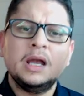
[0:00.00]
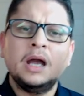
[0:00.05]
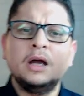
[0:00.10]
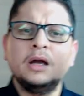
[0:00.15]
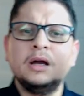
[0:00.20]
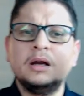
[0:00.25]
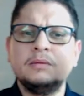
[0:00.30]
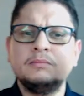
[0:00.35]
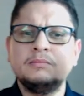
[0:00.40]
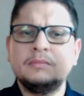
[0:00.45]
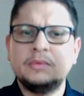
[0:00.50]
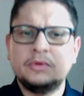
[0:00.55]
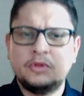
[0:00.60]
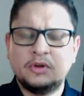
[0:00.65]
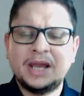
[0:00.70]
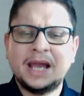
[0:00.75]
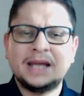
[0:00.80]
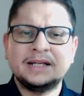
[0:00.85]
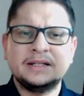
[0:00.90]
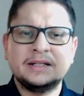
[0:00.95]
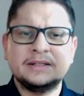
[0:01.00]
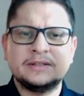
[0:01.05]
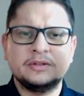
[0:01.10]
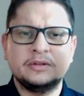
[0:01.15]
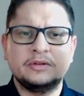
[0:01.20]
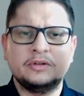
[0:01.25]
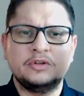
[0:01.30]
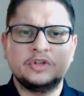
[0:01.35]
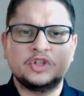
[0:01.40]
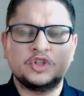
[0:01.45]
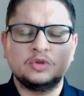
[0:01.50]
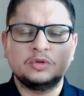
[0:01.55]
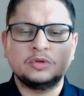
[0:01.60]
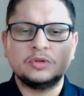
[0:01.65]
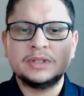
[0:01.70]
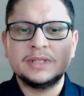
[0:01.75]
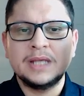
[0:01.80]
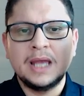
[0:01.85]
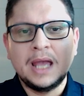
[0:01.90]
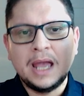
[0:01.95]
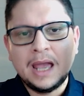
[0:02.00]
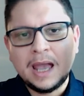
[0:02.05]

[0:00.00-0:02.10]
the guidance on the show notes,